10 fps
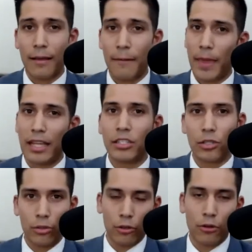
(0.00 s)

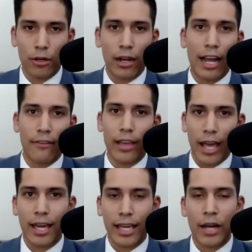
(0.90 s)
into your
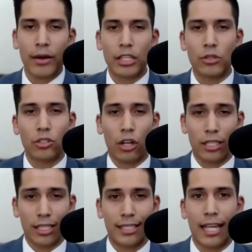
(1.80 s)
IVA account and you start
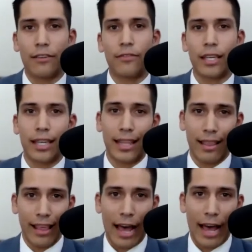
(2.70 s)
saving
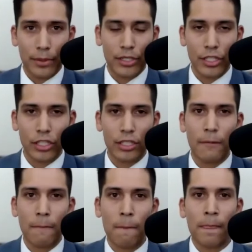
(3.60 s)
in that position,
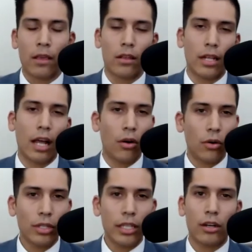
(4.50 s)
not
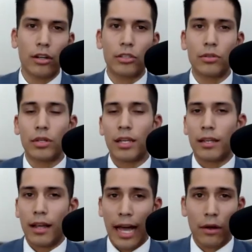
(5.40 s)
only are you
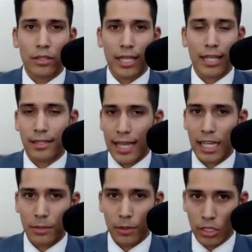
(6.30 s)
outside the
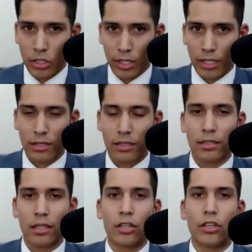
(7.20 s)
taxable
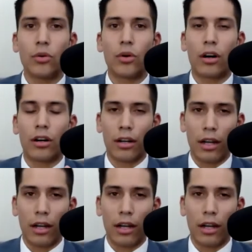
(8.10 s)
interests, you are